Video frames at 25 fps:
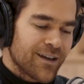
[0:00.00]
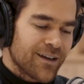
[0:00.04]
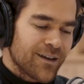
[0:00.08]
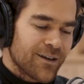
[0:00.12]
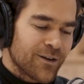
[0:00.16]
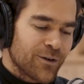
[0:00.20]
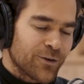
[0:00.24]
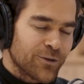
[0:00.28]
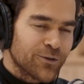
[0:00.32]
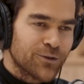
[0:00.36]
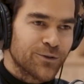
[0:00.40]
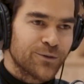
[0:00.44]

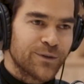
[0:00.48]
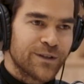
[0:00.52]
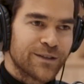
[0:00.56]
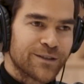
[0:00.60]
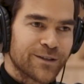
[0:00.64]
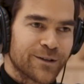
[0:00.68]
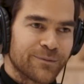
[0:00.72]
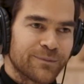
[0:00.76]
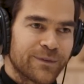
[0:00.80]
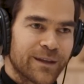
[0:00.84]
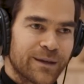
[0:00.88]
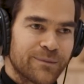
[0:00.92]
Or do we
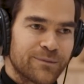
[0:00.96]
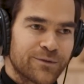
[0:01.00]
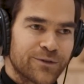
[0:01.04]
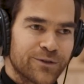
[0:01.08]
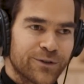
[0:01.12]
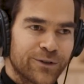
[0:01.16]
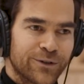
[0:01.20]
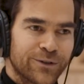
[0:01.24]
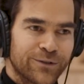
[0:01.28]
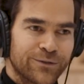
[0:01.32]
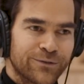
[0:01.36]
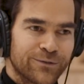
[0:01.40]
sometimes
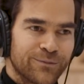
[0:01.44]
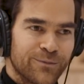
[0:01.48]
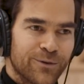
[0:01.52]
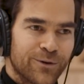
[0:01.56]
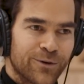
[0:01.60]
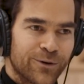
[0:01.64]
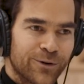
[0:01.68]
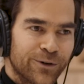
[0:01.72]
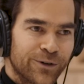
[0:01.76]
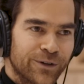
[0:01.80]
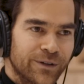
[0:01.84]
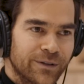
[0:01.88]
serve
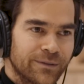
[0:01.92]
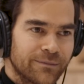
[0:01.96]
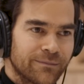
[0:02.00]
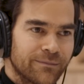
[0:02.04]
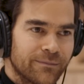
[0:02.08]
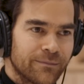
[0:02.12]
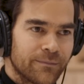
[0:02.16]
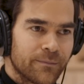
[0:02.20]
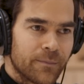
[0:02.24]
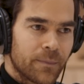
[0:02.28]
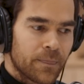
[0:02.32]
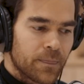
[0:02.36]
more
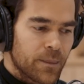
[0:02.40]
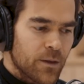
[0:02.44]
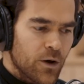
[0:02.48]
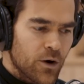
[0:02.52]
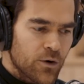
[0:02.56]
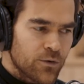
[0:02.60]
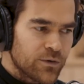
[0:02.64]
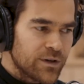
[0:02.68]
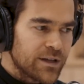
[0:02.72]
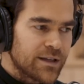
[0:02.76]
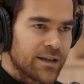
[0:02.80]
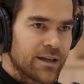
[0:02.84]

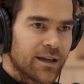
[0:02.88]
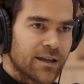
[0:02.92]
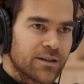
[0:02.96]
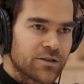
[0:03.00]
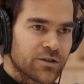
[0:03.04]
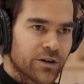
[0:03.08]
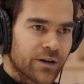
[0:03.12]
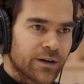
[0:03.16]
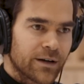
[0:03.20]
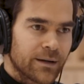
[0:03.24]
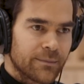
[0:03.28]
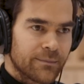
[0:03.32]
only
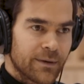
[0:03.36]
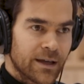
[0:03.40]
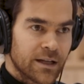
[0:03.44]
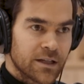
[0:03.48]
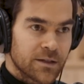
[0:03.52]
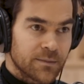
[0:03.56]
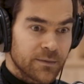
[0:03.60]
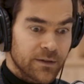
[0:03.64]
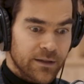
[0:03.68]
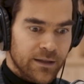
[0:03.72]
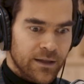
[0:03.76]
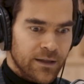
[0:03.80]
HR and
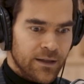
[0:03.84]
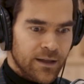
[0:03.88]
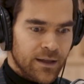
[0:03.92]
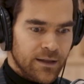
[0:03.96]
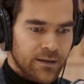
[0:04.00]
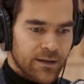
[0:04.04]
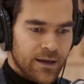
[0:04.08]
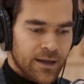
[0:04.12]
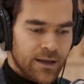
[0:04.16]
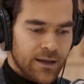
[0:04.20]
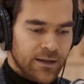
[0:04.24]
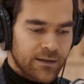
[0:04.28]
management? And
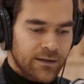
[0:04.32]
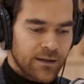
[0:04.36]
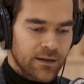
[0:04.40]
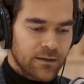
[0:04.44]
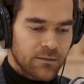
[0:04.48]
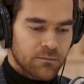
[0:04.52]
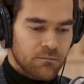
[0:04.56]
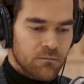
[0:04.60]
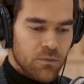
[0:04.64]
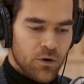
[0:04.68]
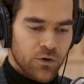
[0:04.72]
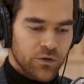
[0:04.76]
I
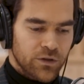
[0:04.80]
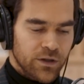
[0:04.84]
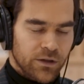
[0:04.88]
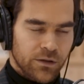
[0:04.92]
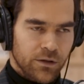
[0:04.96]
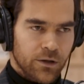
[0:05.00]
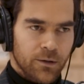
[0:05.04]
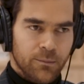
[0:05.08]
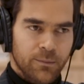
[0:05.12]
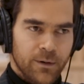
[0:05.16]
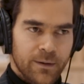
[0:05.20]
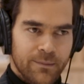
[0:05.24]
think both are
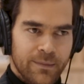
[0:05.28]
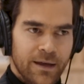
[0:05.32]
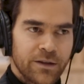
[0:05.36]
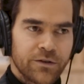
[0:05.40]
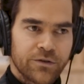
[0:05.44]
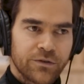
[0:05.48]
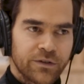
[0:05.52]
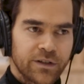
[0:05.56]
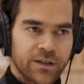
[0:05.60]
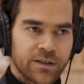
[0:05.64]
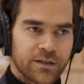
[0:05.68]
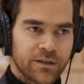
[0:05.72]

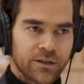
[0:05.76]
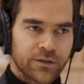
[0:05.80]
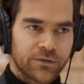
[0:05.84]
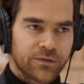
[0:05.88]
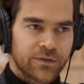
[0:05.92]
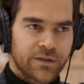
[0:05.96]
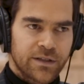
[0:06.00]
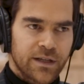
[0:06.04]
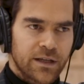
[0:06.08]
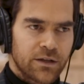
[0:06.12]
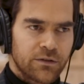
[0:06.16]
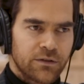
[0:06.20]
complementary. It's not to
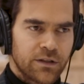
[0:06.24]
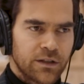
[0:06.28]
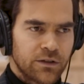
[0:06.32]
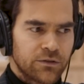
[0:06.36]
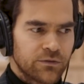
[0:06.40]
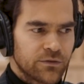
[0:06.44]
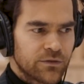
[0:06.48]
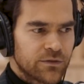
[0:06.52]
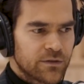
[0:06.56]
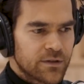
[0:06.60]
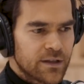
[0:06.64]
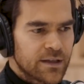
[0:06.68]
say you need
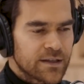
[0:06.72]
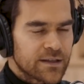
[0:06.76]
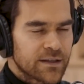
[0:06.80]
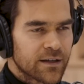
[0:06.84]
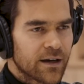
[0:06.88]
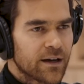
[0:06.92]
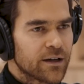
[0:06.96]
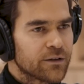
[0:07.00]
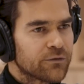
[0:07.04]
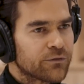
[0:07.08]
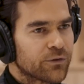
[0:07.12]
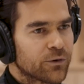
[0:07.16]
to
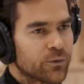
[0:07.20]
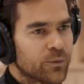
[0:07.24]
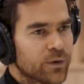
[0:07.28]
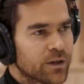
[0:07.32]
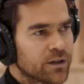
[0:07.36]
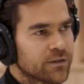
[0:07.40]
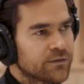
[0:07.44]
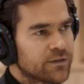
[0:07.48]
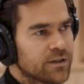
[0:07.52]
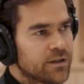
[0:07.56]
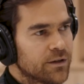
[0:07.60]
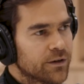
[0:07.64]
decide for one
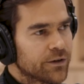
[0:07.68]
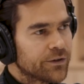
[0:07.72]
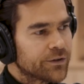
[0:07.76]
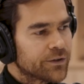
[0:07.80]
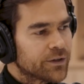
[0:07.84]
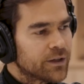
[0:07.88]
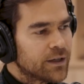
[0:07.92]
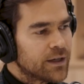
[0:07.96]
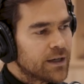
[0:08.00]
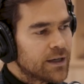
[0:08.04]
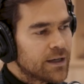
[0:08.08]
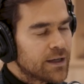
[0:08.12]
or the
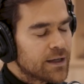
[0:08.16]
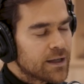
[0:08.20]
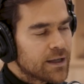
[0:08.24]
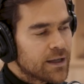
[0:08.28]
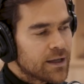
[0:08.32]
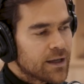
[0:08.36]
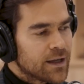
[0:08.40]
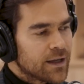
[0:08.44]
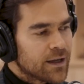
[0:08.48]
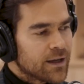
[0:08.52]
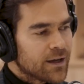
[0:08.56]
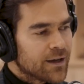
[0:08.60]
other.
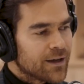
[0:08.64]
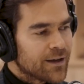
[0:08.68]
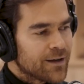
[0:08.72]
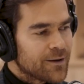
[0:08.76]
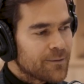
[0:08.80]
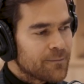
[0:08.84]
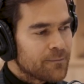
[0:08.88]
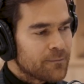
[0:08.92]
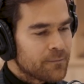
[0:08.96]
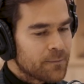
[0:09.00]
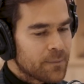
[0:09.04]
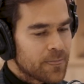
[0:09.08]

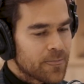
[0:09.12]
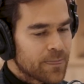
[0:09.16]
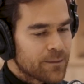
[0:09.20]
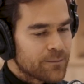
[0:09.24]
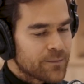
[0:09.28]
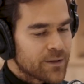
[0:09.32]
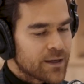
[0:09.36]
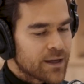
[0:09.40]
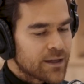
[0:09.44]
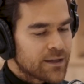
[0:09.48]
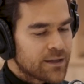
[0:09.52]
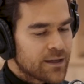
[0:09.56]

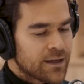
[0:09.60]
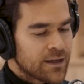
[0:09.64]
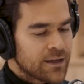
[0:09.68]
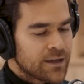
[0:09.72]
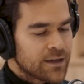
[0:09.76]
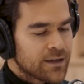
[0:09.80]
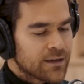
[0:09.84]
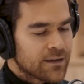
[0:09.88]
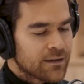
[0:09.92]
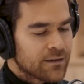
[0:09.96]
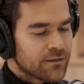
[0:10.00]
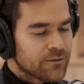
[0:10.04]
But I
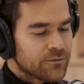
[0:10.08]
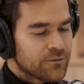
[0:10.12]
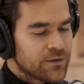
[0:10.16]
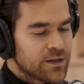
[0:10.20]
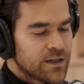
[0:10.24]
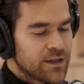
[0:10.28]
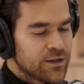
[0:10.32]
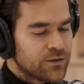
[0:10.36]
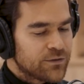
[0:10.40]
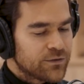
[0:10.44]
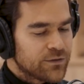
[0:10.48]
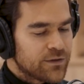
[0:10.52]
think we
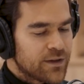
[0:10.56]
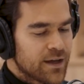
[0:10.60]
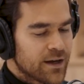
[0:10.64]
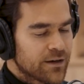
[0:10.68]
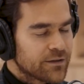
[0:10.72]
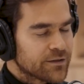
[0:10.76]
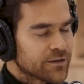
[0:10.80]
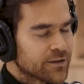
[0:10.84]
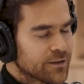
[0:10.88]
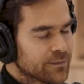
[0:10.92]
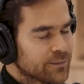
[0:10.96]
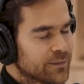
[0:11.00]
need to dare
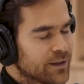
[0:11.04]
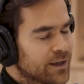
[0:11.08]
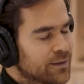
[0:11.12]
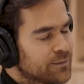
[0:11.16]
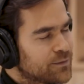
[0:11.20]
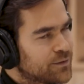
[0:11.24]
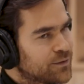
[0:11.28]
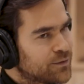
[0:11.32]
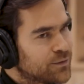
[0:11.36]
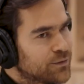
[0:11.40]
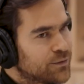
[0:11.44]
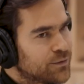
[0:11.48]

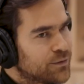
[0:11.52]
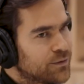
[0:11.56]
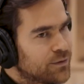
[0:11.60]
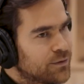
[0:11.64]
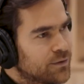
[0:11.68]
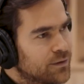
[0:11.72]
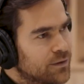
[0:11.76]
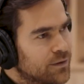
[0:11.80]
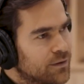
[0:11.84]
sometimes to